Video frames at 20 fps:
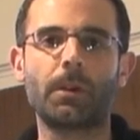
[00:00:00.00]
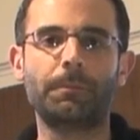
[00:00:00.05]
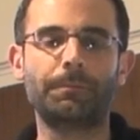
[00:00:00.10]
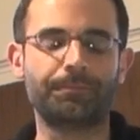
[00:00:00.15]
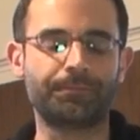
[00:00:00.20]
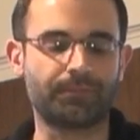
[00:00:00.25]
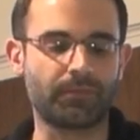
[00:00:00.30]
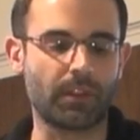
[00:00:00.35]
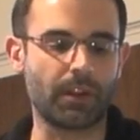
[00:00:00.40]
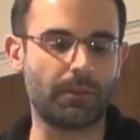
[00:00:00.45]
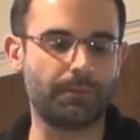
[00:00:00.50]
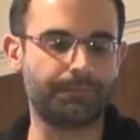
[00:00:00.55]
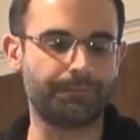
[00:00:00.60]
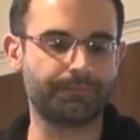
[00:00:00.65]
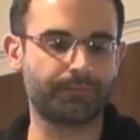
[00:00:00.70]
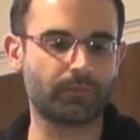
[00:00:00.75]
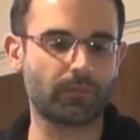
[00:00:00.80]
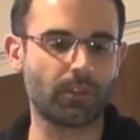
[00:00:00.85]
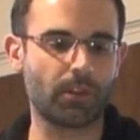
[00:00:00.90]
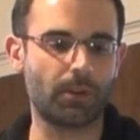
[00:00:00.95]
Mm.
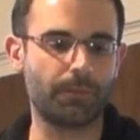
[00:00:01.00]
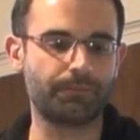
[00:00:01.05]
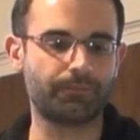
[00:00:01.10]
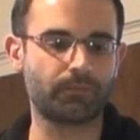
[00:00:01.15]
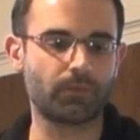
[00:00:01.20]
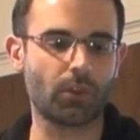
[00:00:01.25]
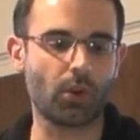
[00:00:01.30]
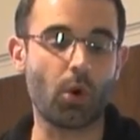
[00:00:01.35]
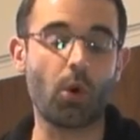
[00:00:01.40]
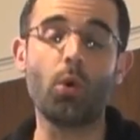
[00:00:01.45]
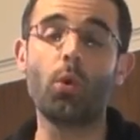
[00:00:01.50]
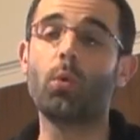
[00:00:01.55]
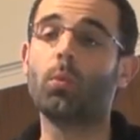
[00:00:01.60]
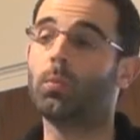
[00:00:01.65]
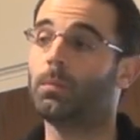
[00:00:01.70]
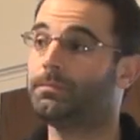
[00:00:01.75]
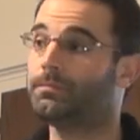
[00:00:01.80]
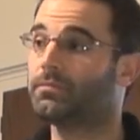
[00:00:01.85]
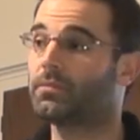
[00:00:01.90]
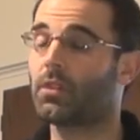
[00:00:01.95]
Oh,
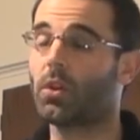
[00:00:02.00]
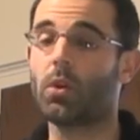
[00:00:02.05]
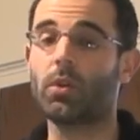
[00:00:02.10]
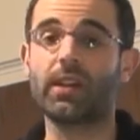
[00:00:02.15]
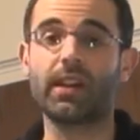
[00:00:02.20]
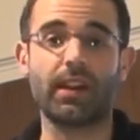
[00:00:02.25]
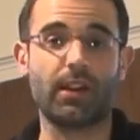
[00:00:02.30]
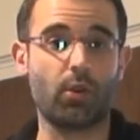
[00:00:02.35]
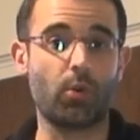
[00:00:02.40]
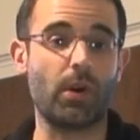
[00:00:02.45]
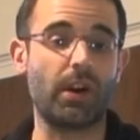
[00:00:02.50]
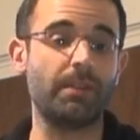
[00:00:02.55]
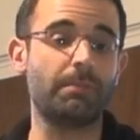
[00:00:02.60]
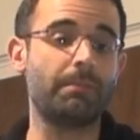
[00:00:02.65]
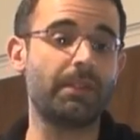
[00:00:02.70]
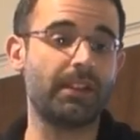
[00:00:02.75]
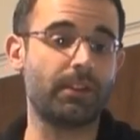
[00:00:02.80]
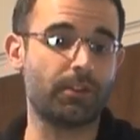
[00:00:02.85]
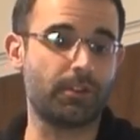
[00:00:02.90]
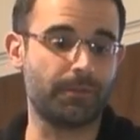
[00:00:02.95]
okay, quite
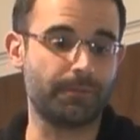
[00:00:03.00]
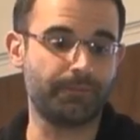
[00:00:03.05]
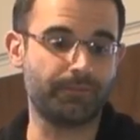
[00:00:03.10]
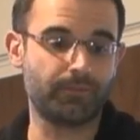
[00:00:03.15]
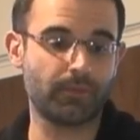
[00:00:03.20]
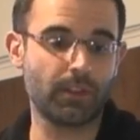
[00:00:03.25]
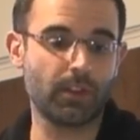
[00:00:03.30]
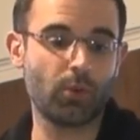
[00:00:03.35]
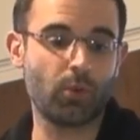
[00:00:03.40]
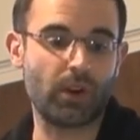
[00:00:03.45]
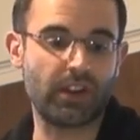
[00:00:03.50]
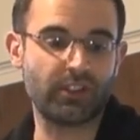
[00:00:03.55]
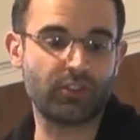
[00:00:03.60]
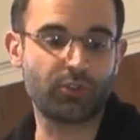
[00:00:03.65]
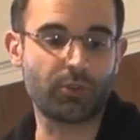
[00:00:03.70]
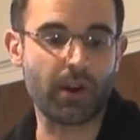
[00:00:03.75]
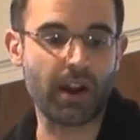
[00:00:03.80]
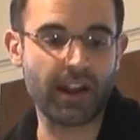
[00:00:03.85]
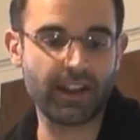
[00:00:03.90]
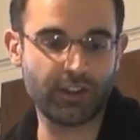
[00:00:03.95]
bitter, quite
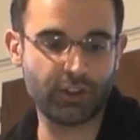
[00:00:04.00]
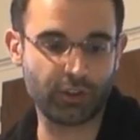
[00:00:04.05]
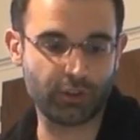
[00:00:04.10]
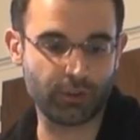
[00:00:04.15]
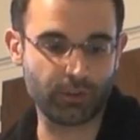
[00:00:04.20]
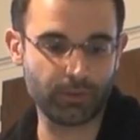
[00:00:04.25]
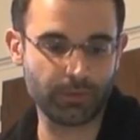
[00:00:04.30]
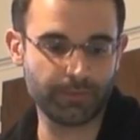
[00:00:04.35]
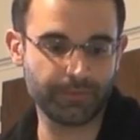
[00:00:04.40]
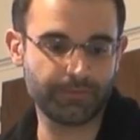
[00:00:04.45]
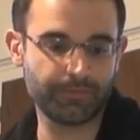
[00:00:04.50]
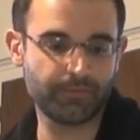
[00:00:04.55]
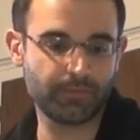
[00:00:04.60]
dry too.